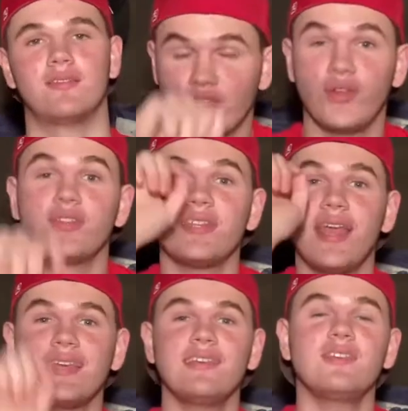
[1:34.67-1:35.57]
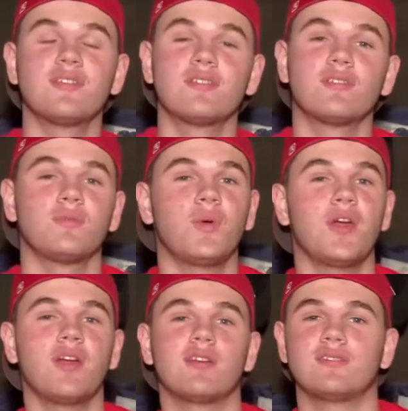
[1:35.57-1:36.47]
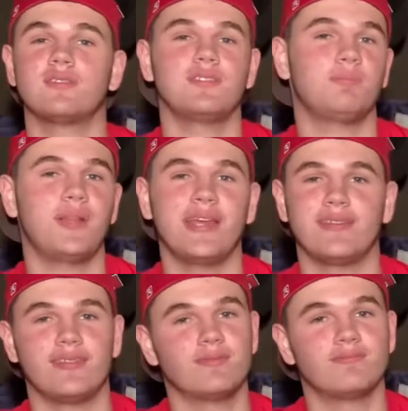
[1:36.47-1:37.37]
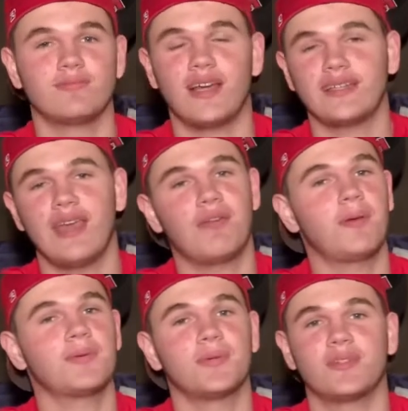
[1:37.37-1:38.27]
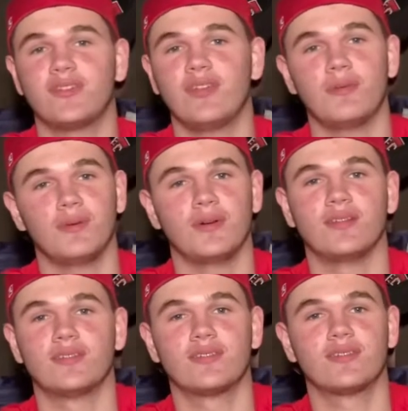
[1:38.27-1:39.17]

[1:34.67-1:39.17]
So the Yankees were playing a team. I can't remember which team it was,